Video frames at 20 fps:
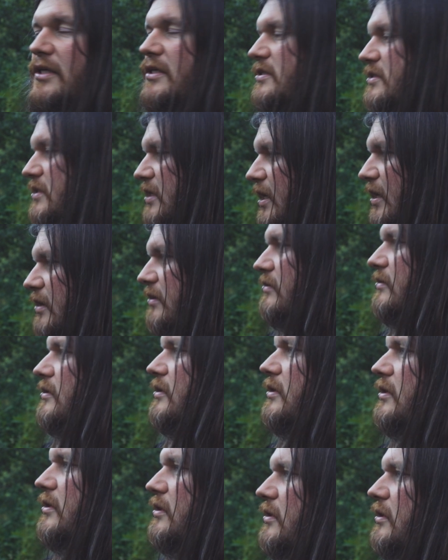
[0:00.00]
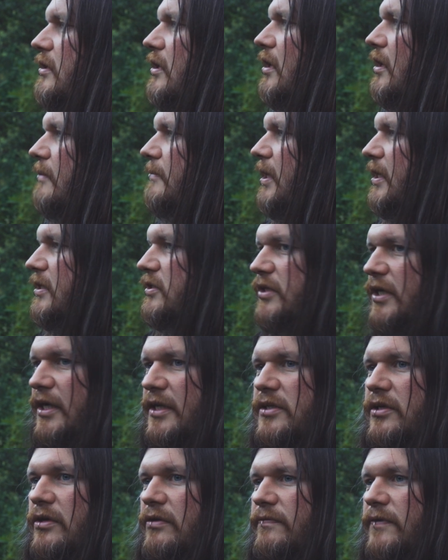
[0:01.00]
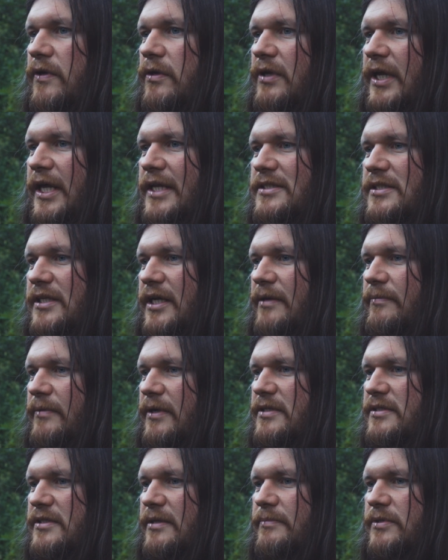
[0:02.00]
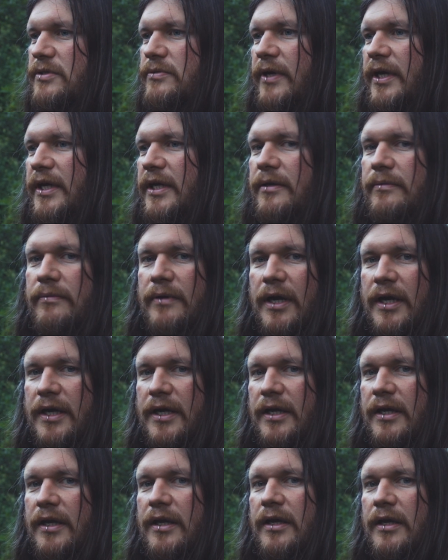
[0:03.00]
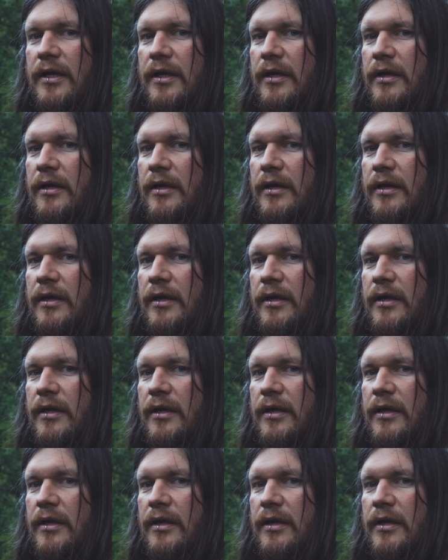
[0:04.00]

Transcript: So I might try and do a few landscape ones in between where I can